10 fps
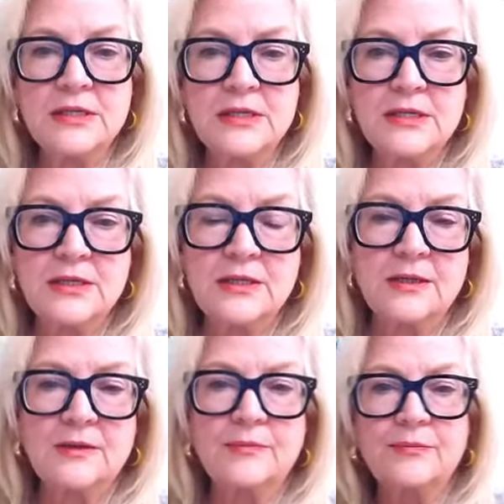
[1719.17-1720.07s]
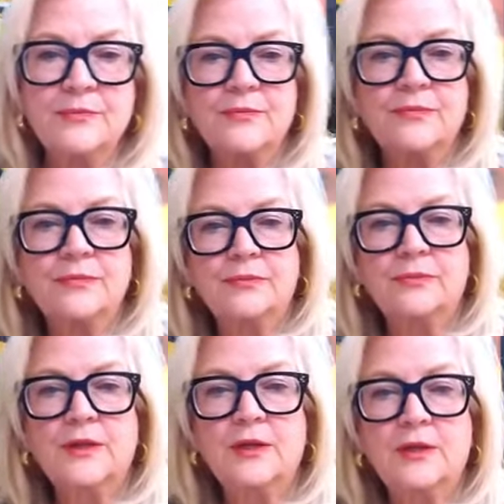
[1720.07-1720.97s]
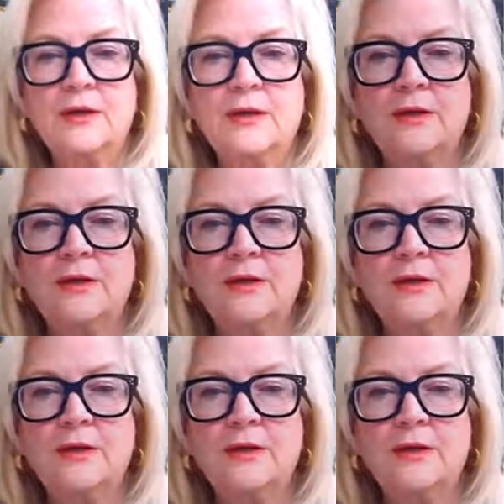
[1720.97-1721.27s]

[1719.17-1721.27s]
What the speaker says: put pieces of onion